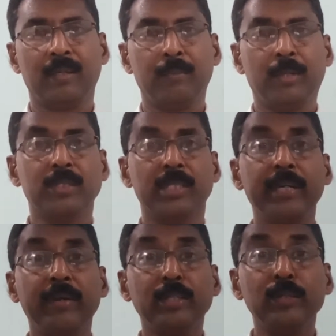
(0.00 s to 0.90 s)
because
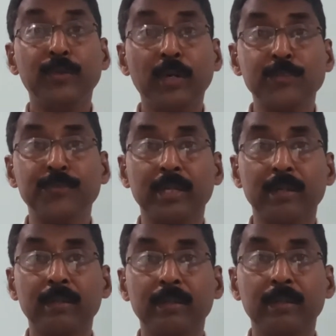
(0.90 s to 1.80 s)
radioactive
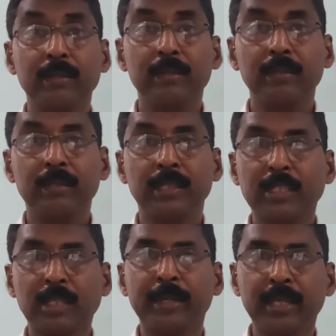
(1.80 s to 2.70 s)
phosphor, in the
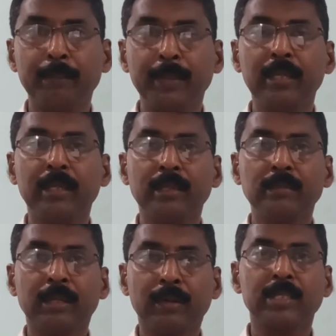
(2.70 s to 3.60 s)
culture medium
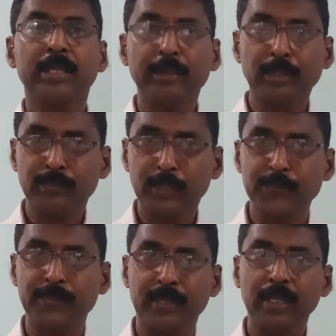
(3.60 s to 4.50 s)
B, there was radioactive
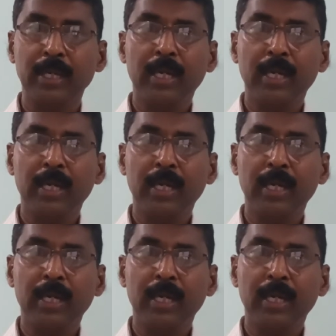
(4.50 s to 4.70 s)
phosphor,